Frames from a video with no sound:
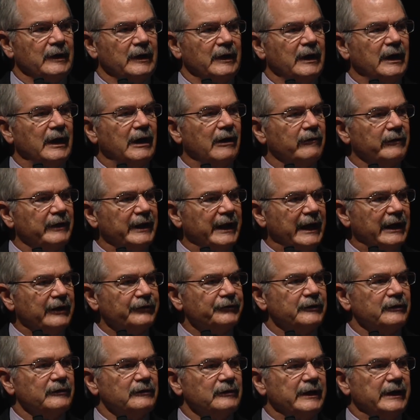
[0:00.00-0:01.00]
our
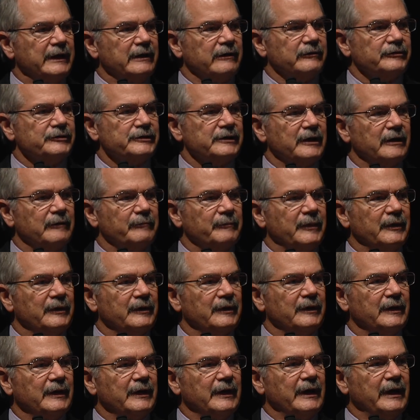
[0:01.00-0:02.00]
national leadership,
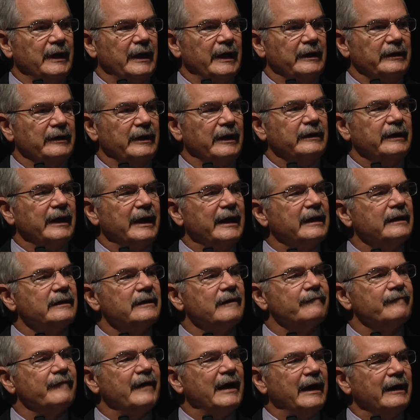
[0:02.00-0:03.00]
and then in the
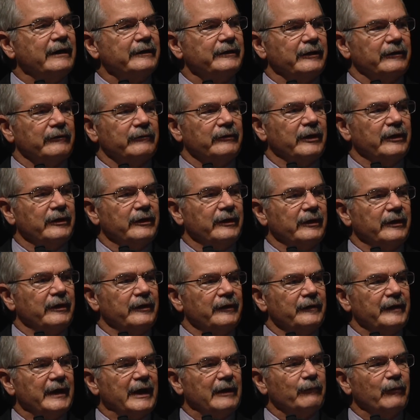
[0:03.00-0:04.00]
value
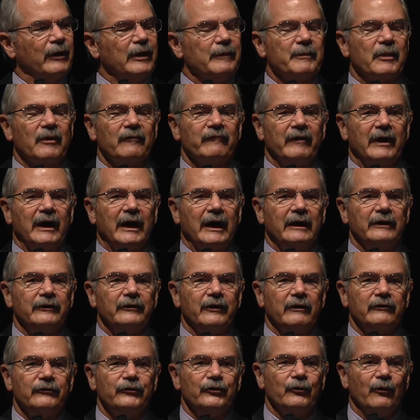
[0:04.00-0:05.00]
that we provide
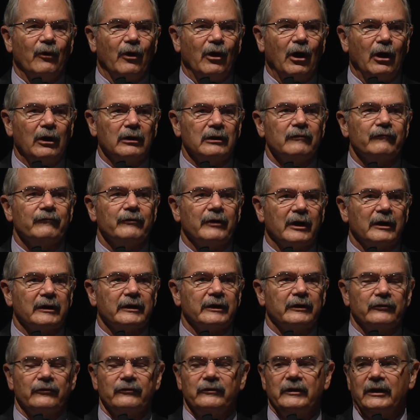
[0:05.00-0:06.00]
to all of our
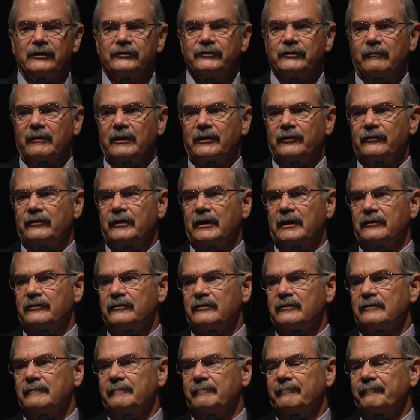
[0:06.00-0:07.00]
constituencies.
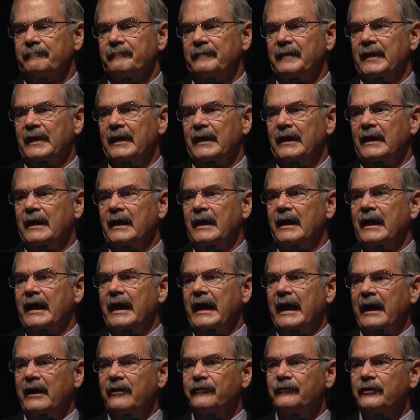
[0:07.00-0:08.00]

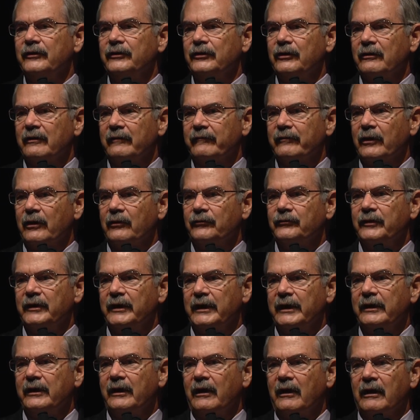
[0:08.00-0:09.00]
As a
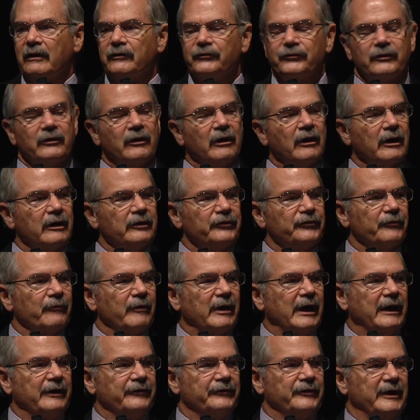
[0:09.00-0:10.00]
university, our star is
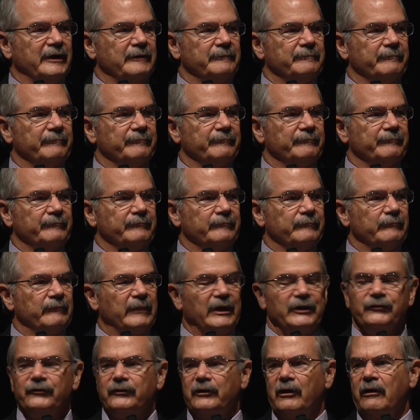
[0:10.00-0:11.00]
rising,
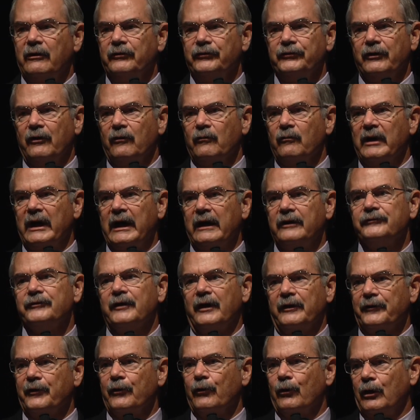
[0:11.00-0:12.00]
but stars don't rise
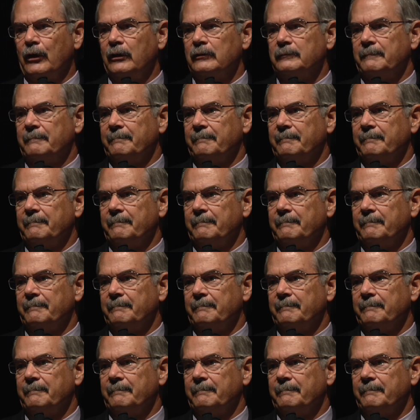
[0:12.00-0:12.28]
on their own.